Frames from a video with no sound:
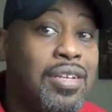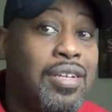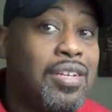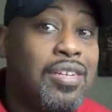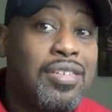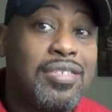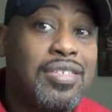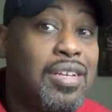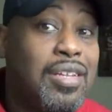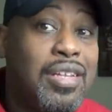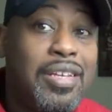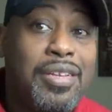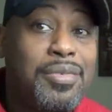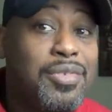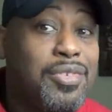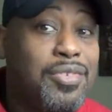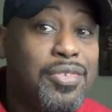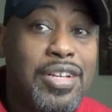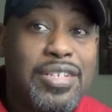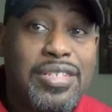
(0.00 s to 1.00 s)
Because I ain't
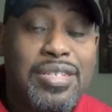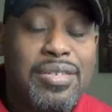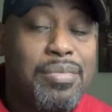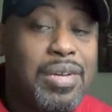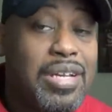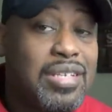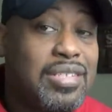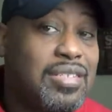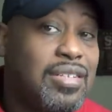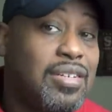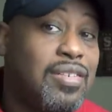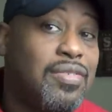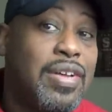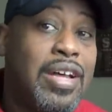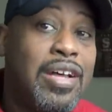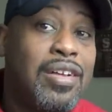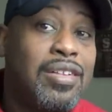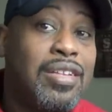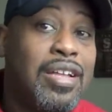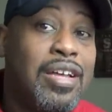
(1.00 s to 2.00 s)
stressing myself
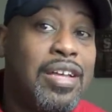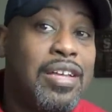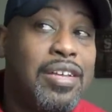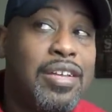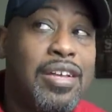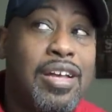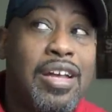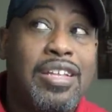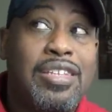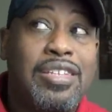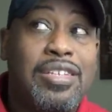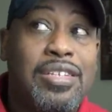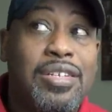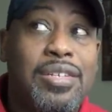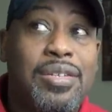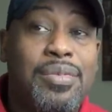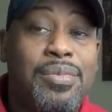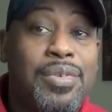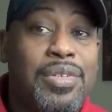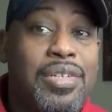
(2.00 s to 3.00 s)
out like I
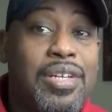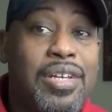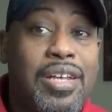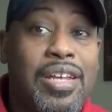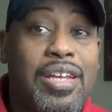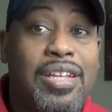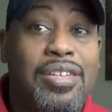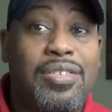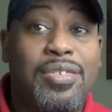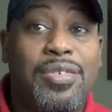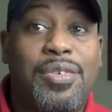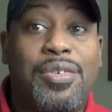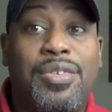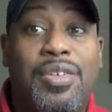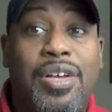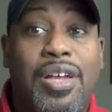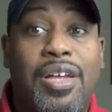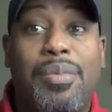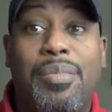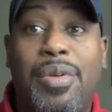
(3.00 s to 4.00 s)
did when I had
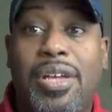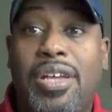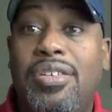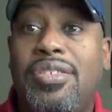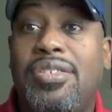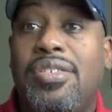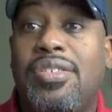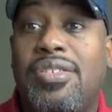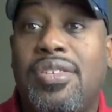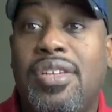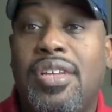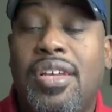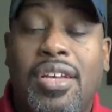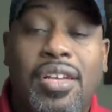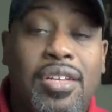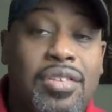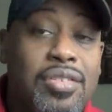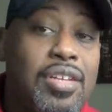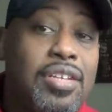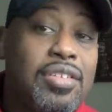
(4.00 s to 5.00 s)
certain occupations.
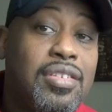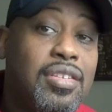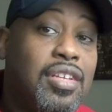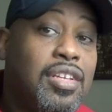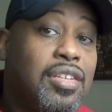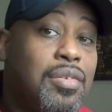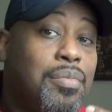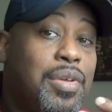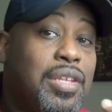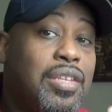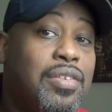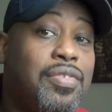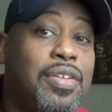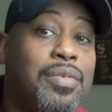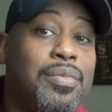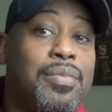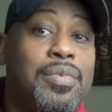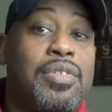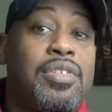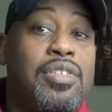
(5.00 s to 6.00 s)
So that's another
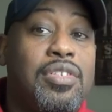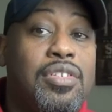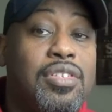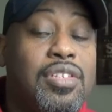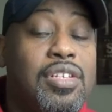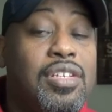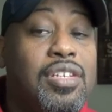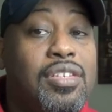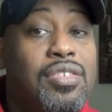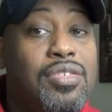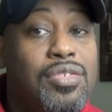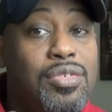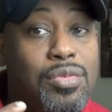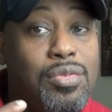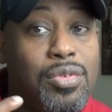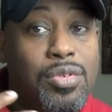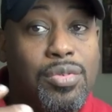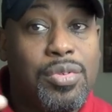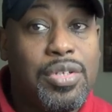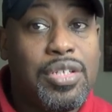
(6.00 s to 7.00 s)
benefit. And the thing is, you
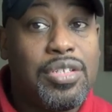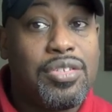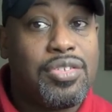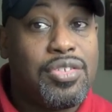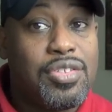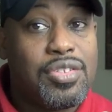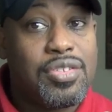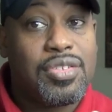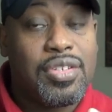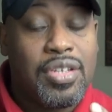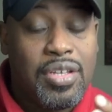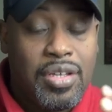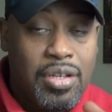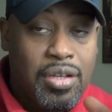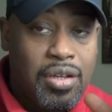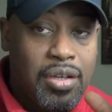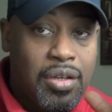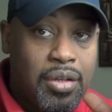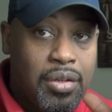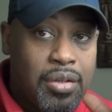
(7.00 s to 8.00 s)
know, it's just,
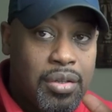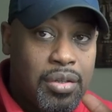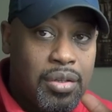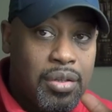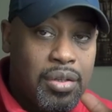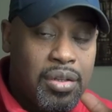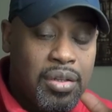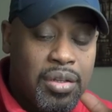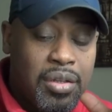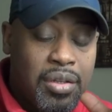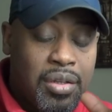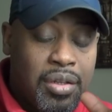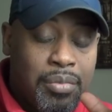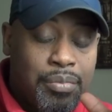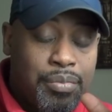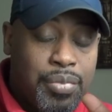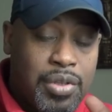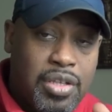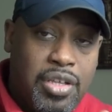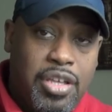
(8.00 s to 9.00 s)

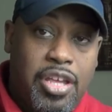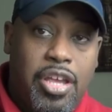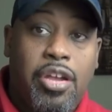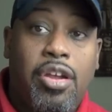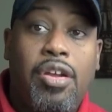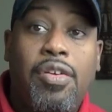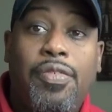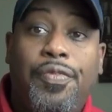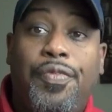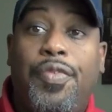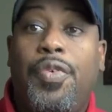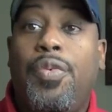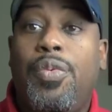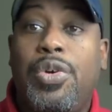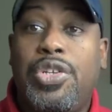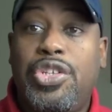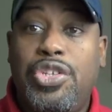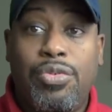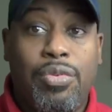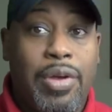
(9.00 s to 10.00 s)
be careful
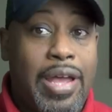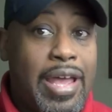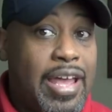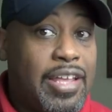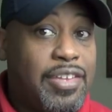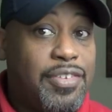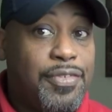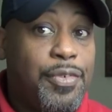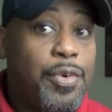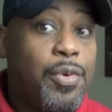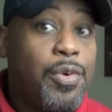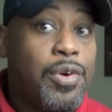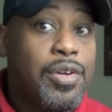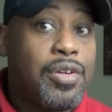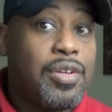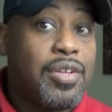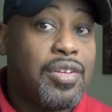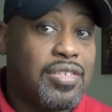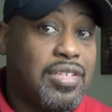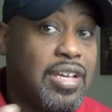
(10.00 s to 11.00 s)
what you ask for,
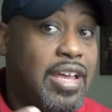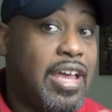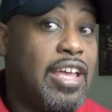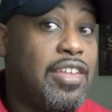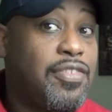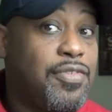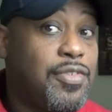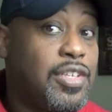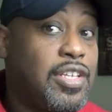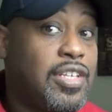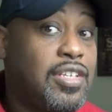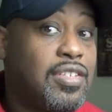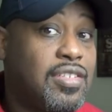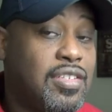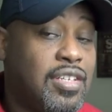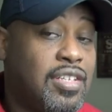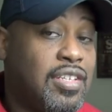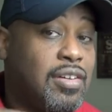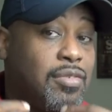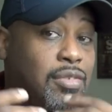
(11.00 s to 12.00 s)
because I asked for
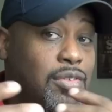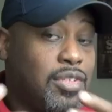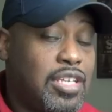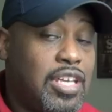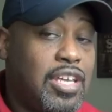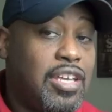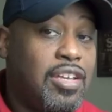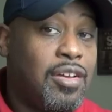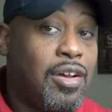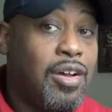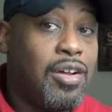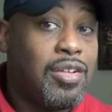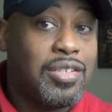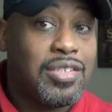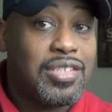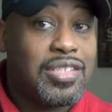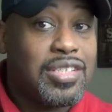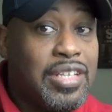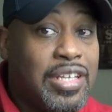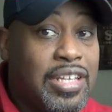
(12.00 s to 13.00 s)
this, and I will take all the
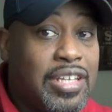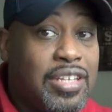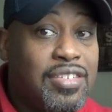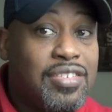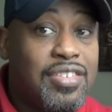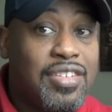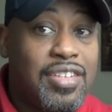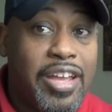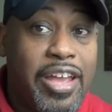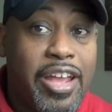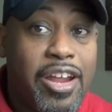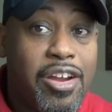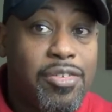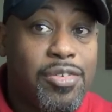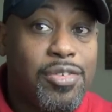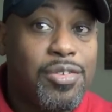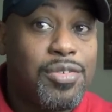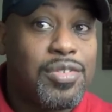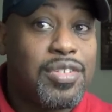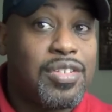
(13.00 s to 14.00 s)
slings and the
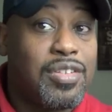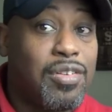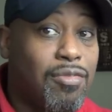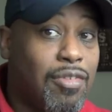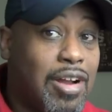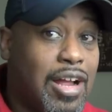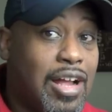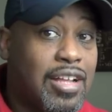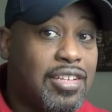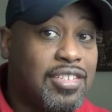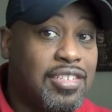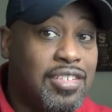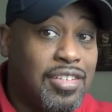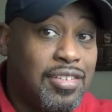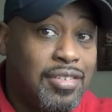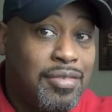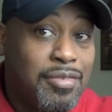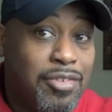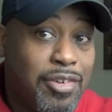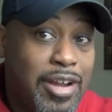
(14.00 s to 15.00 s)
arrows and the rocks and
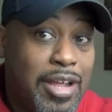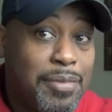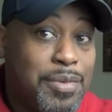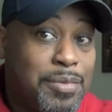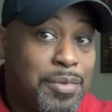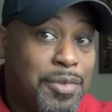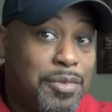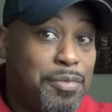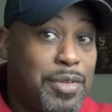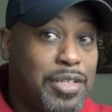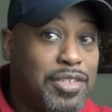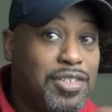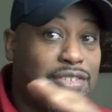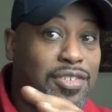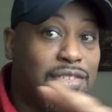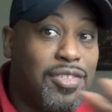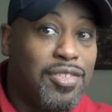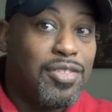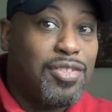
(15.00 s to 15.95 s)
grab some of the bitches and